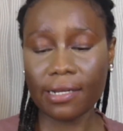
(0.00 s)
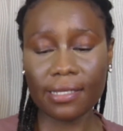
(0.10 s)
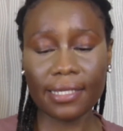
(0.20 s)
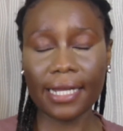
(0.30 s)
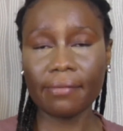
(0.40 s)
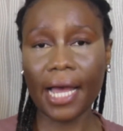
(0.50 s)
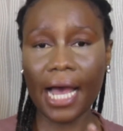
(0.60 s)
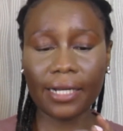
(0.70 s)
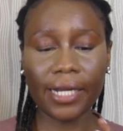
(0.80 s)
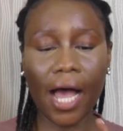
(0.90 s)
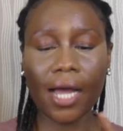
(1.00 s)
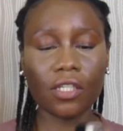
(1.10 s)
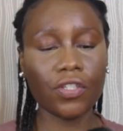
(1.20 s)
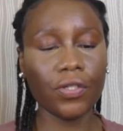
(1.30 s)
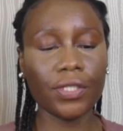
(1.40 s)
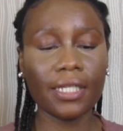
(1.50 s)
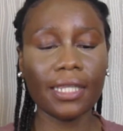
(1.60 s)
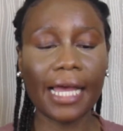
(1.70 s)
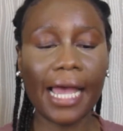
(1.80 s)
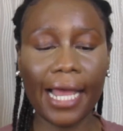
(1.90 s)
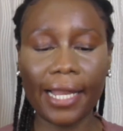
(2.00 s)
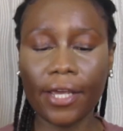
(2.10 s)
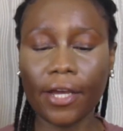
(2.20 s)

and set my under eyes using the LA